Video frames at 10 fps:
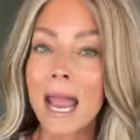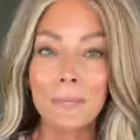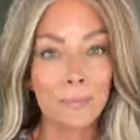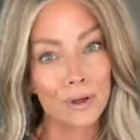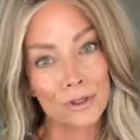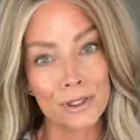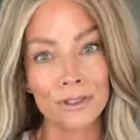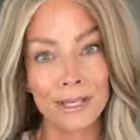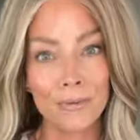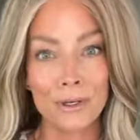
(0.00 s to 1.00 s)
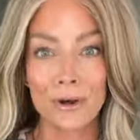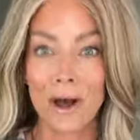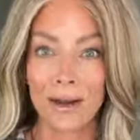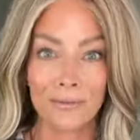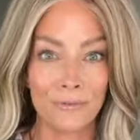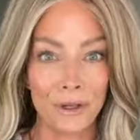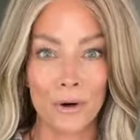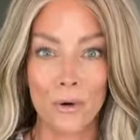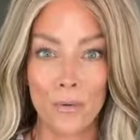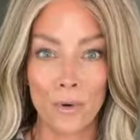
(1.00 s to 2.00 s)
I personally would not
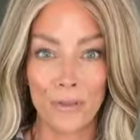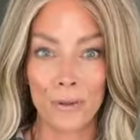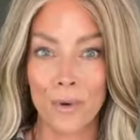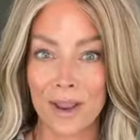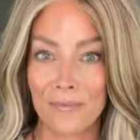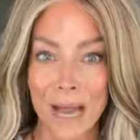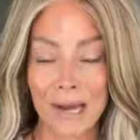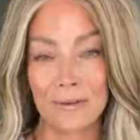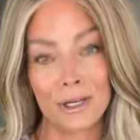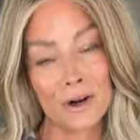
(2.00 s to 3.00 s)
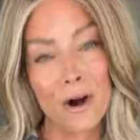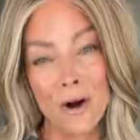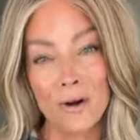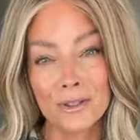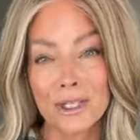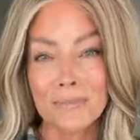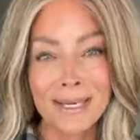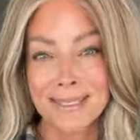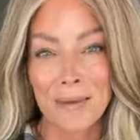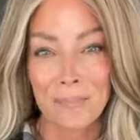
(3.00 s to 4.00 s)
fiddle with the wave pattern at all just
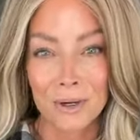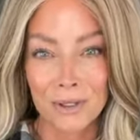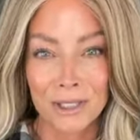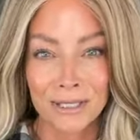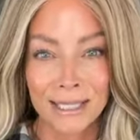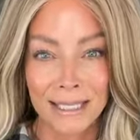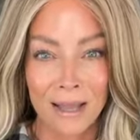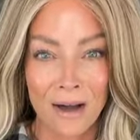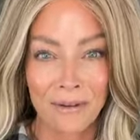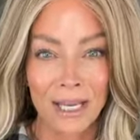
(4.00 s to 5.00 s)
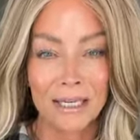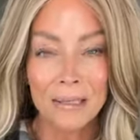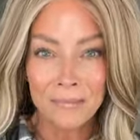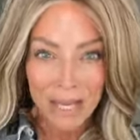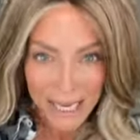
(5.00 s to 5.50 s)
because I personally love it.